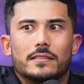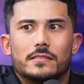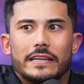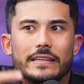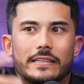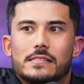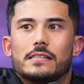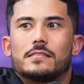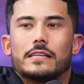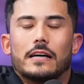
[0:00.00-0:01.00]
It's the
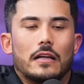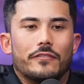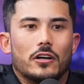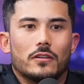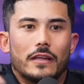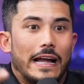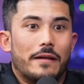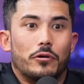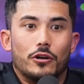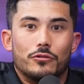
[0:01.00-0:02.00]
easiest sell ever. Like I
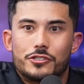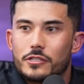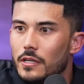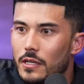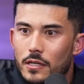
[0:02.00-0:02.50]
approached.